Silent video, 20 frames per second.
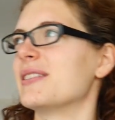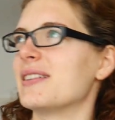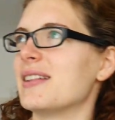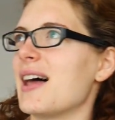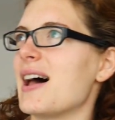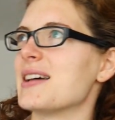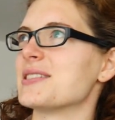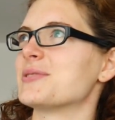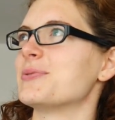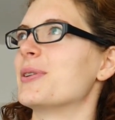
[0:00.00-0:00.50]
the
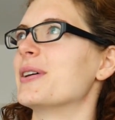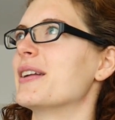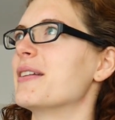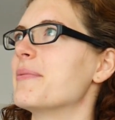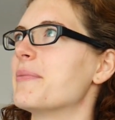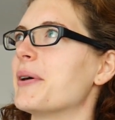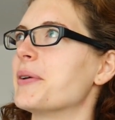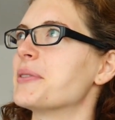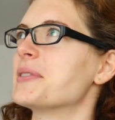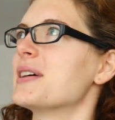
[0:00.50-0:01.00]
last one
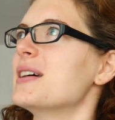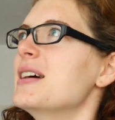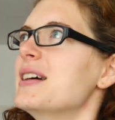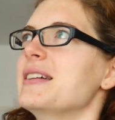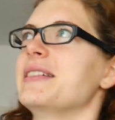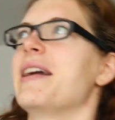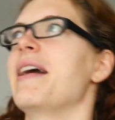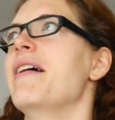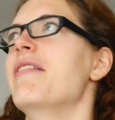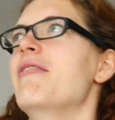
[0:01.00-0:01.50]
about
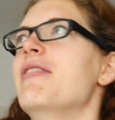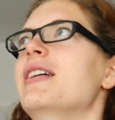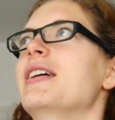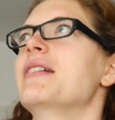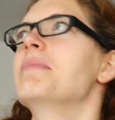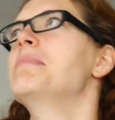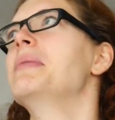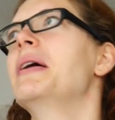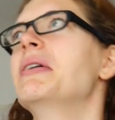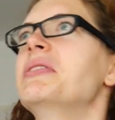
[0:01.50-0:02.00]

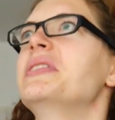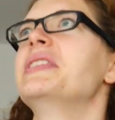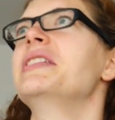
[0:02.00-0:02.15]
caring about